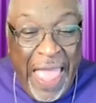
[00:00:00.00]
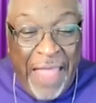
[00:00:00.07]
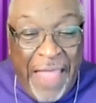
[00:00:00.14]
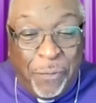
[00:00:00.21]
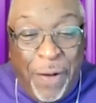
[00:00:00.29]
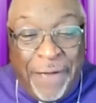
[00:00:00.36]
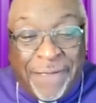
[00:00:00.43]

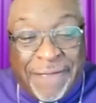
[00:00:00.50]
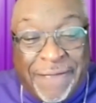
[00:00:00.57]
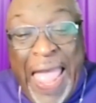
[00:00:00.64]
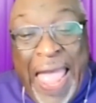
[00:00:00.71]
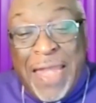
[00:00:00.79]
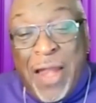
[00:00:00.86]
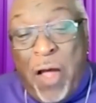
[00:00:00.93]
As we
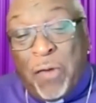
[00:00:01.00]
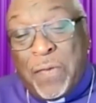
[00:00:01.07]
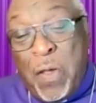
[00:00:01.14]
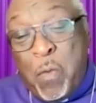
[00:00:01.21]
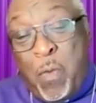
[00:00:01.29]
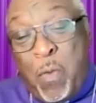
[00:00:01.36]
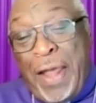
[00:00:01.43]
stand
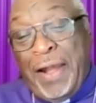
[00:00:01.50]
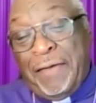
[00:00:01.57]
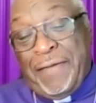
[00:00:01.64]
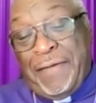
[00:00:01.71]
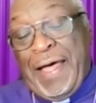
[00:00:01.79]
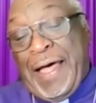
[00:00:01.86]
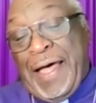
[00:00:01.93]
on the will
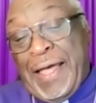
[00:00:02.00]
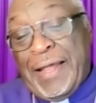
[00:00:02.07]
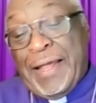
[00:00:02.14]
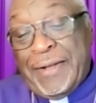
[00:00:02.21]
of God,